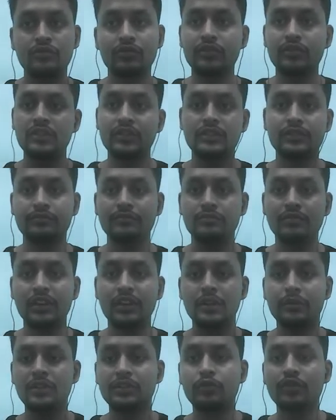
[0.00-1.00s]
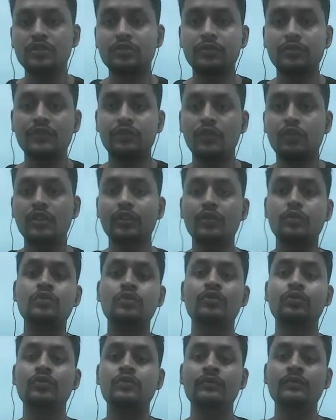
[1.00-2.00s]
So it is very much possible for
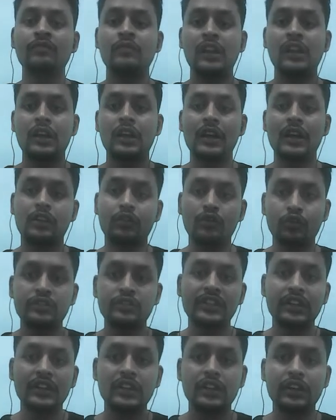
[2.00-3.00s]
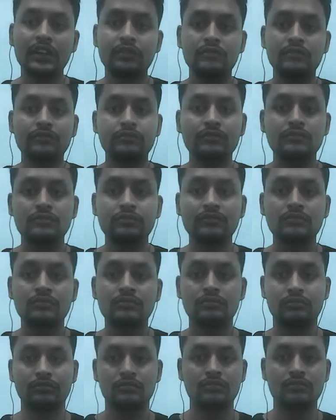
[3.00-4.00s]
you to go there and
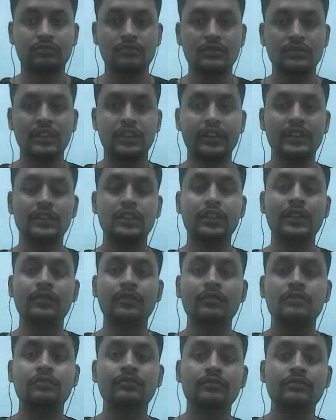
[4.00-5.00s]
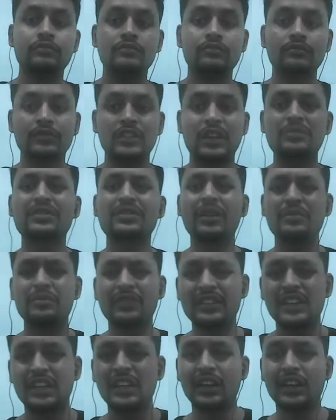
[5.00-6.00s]
like the
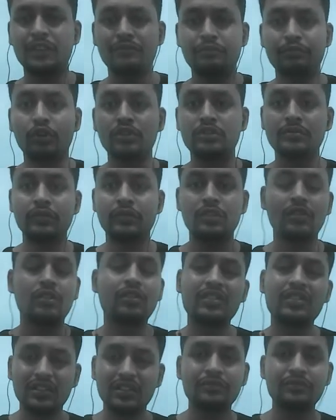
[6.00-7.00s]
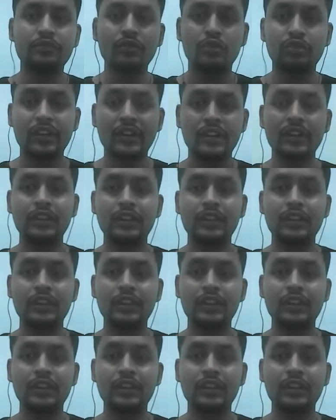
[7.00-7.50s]
subscribe the channel if possible, or you don't